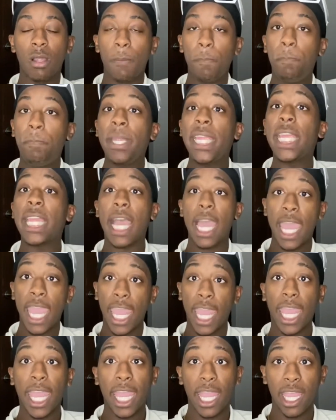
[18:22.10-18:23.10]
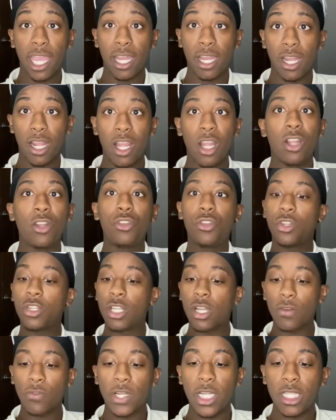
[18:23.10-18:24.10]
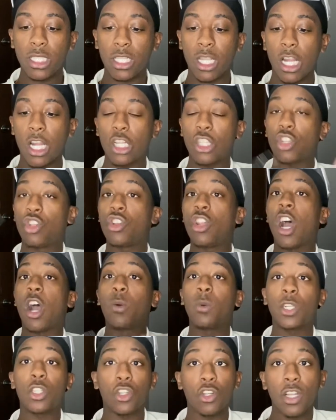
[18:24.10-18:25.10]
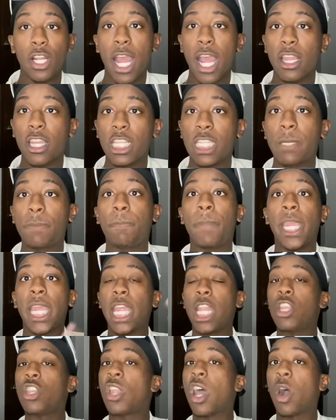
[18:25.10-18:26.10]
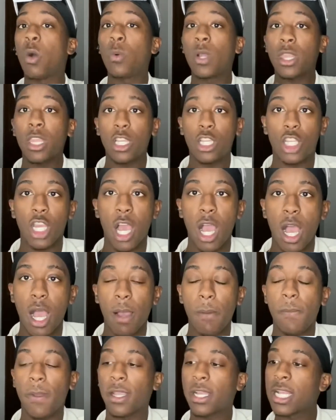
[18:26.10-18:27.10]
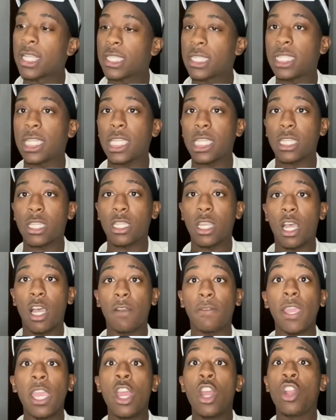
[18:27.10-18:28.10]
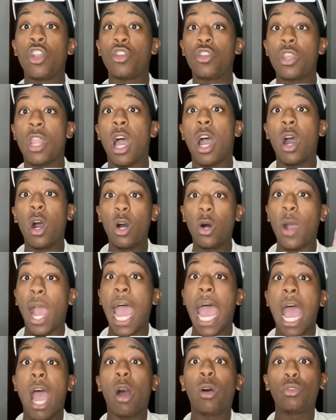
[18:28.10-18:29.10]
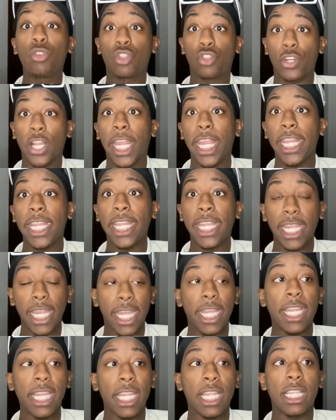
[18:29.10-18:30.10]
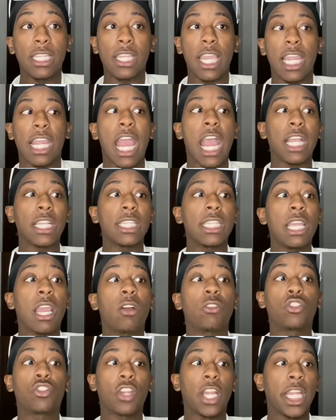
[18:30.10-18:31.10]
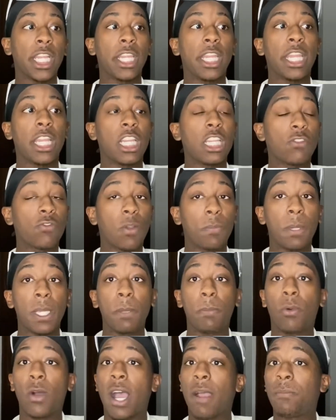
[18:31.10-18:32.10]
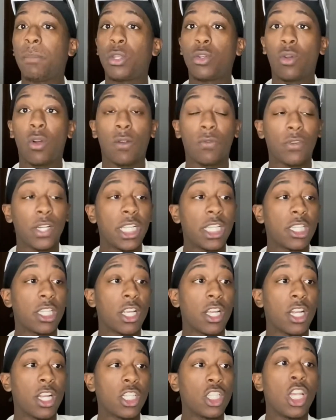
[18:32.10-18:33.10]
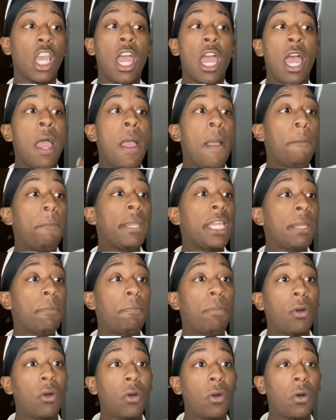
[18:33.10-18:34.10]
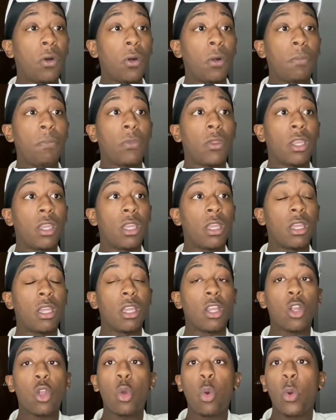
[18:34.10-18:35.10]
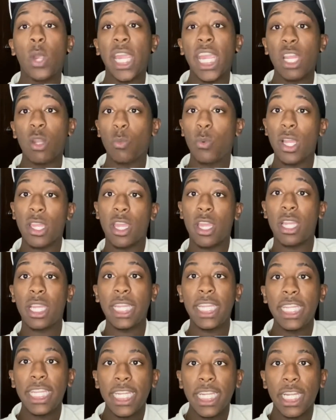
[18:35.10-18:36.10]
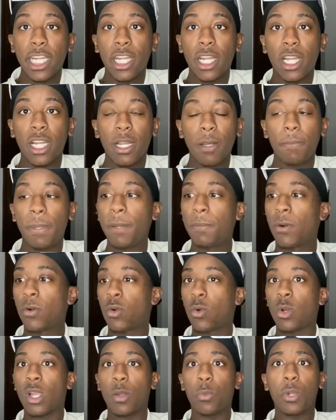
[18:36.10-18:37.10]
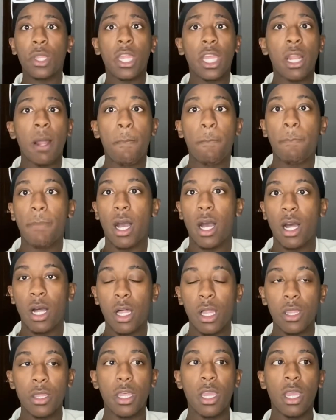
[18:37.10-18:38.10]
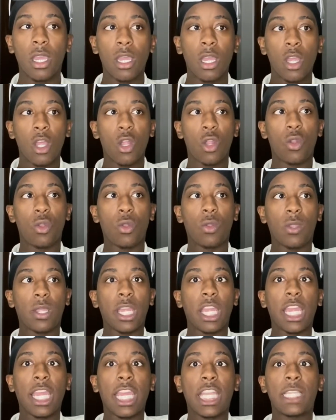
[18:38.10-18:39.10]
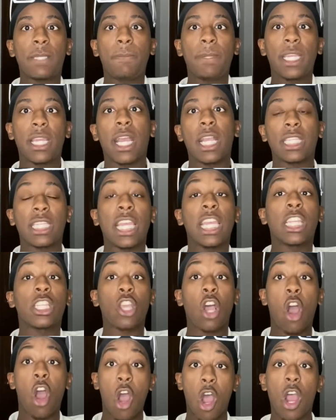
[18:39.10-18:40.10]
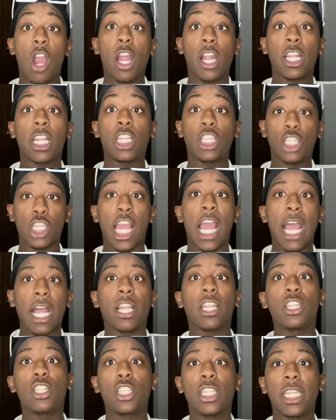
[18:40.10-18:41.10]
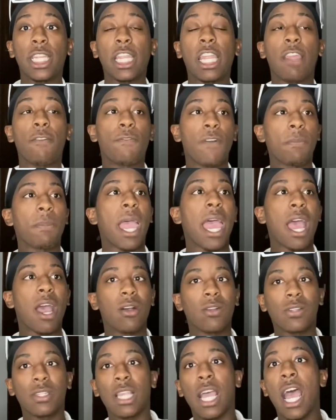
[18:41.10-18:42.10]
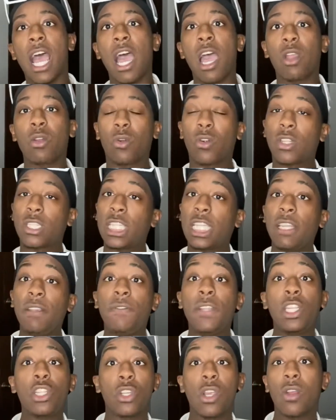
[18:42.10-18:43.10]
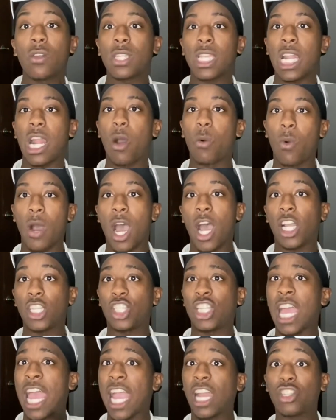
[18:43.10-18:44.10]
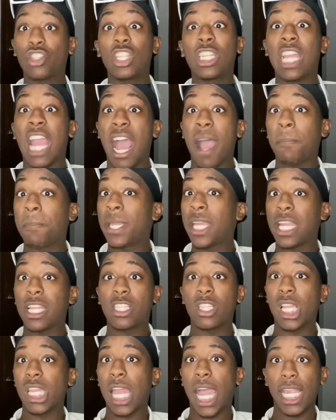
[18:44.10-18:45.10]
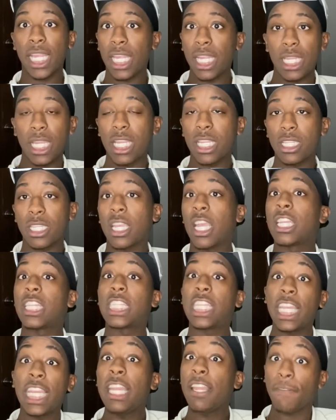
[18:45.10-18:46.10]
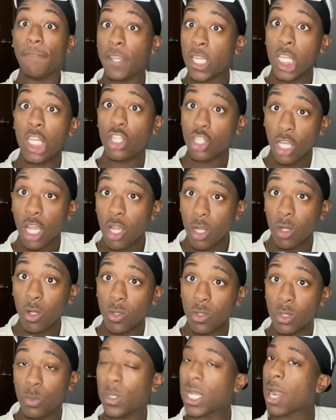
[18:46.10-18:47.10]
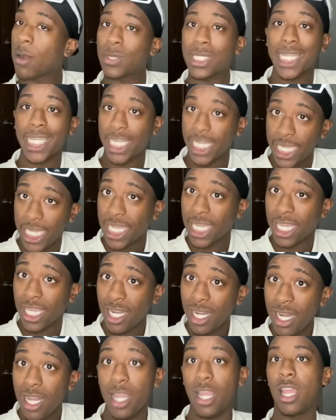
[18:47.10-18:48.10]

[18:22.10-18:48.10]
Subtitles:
be ahead. Do your research. Know what you're going to have to spend. Know what the job consists of. Know how draining it is. Like, I see how draining it is for people. I've been doing research. People quit within a year. People quit within a month. It's because it's hard. It's challenging. And from the outside, on TV shows that I watched that actually got me into liking this, TV shows when I was a kid,